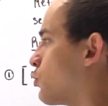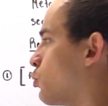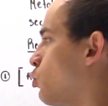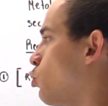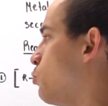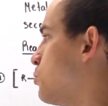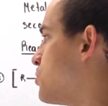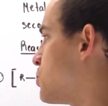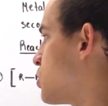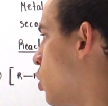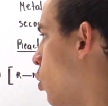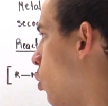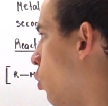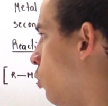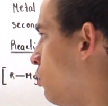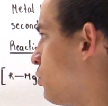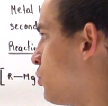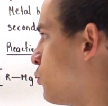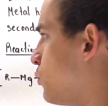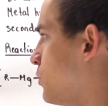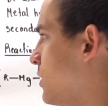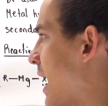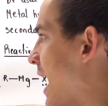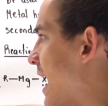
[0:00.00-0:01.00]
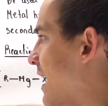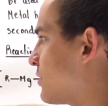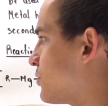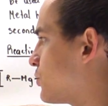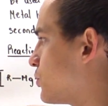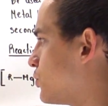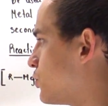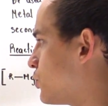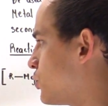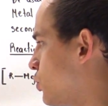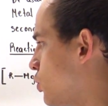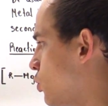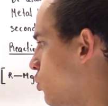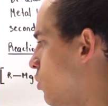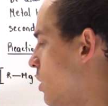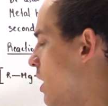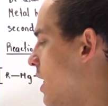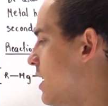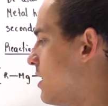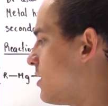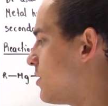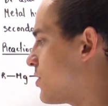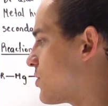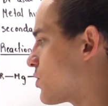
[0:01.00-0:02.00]
group group. so only reaction 2,
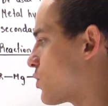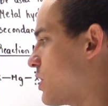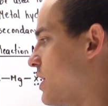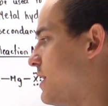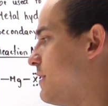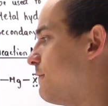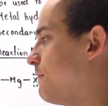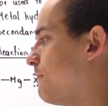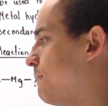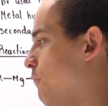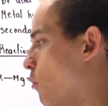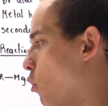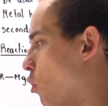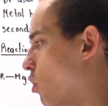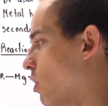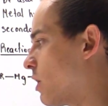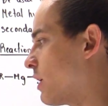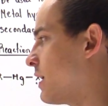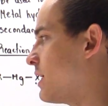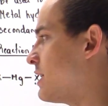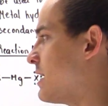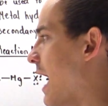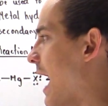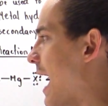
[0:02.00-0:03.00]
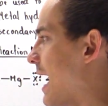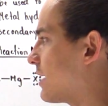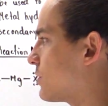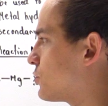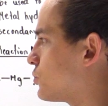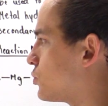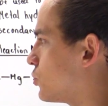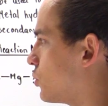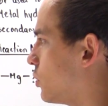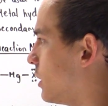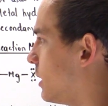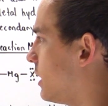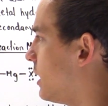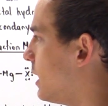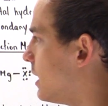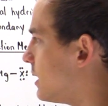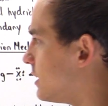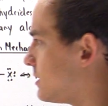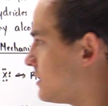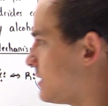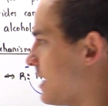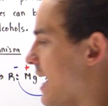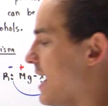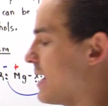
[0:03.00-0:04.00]
3, and 4 can actually
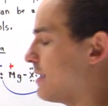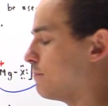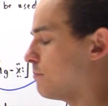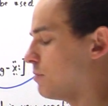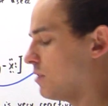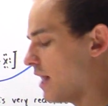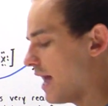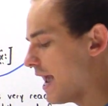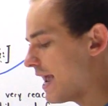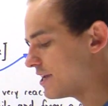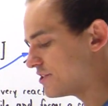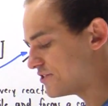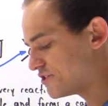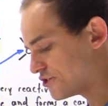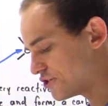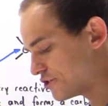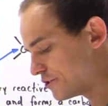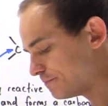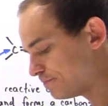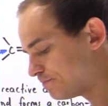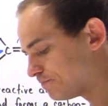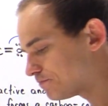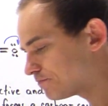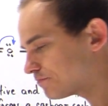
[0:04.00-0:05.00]
take place.